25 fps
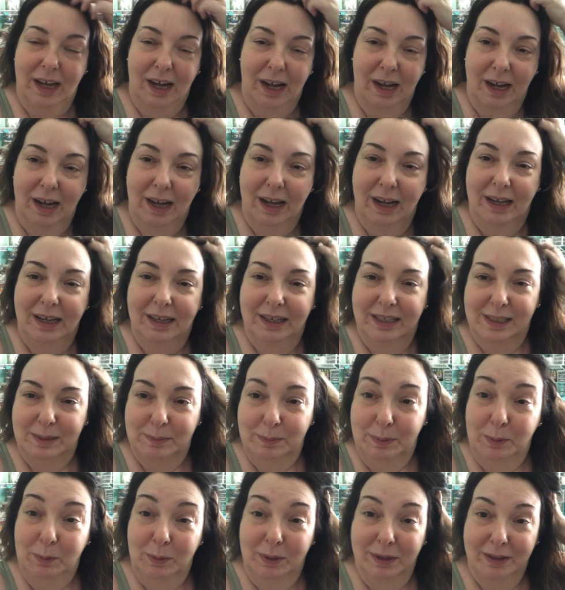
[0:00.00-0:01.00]
Uh, it's
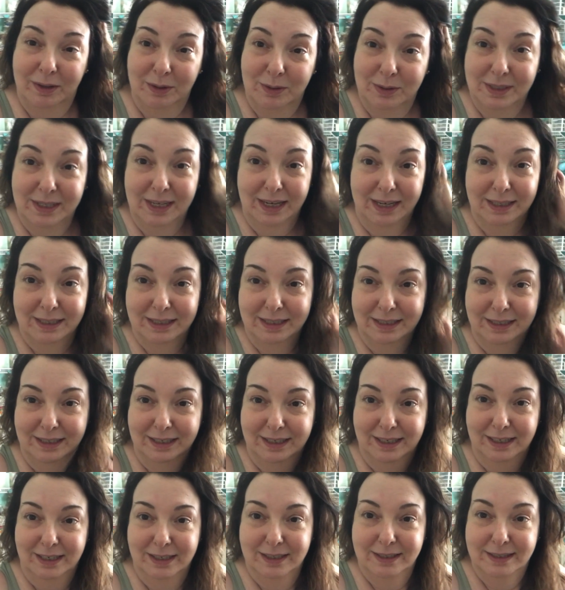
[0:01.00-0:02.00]
been one of those days.
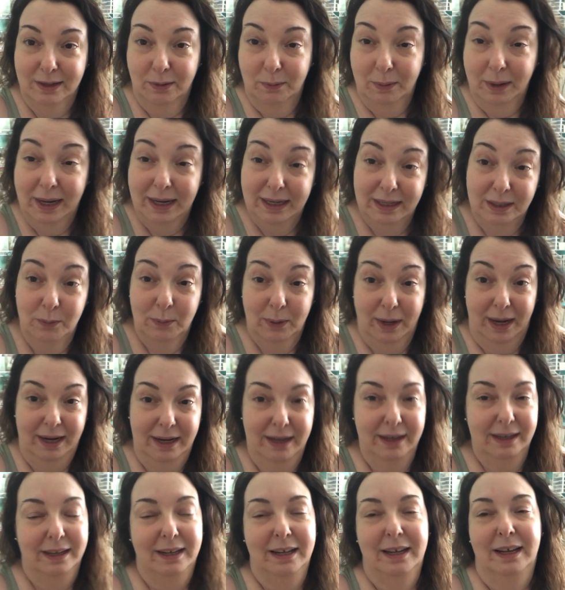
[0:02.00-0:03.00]
So
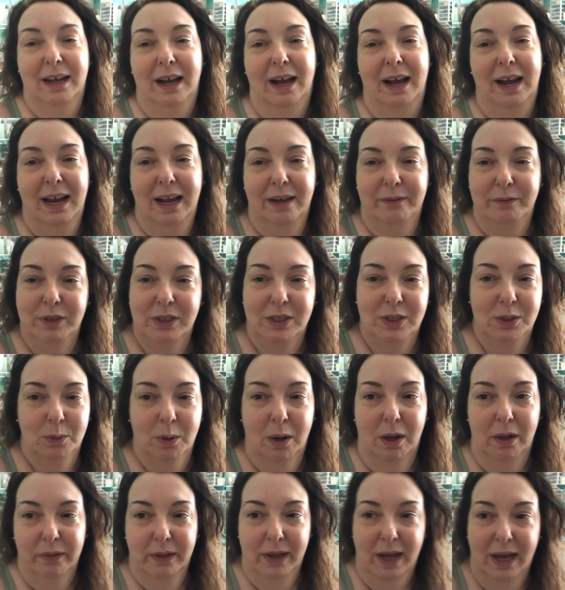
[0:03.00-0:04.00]
anyway, I have to do
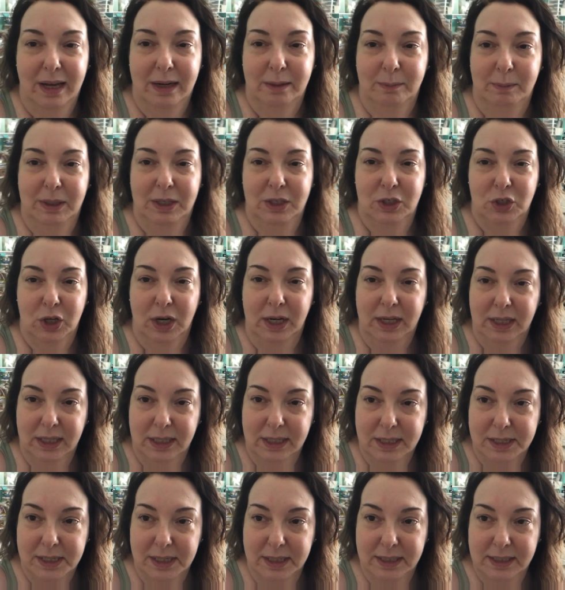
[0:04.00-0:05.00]
all that. I'm going to try to
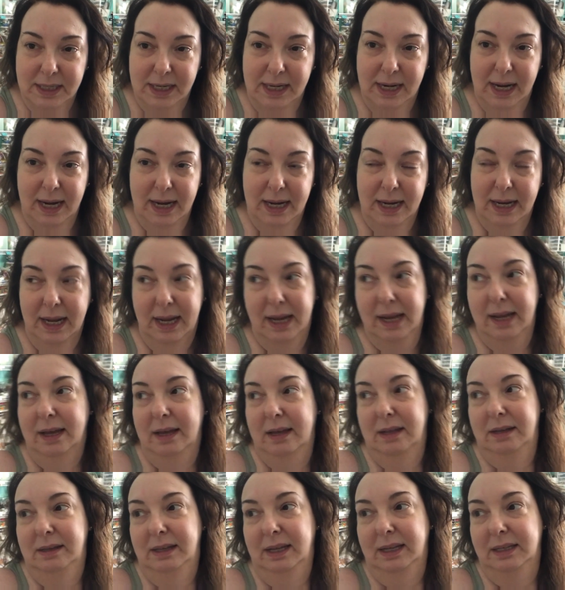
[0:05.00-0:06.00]
get it done today,
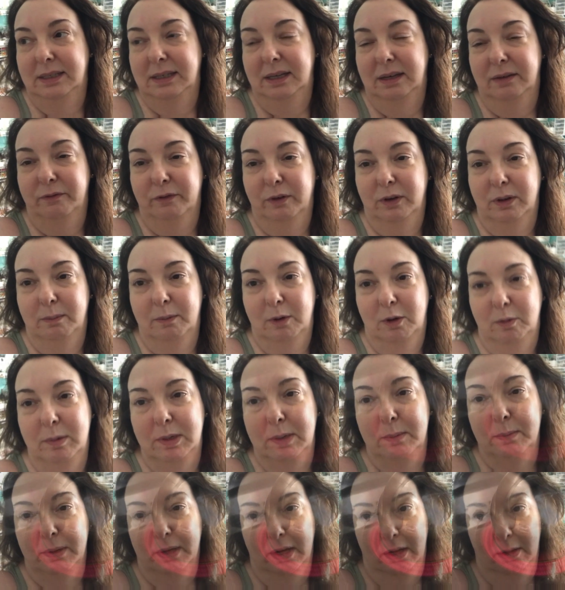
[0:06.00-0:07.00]
and that's it for the
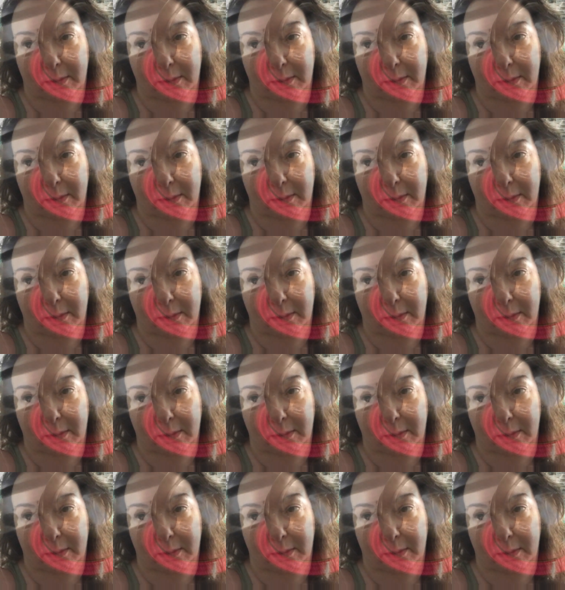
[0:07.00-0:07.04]
moment, but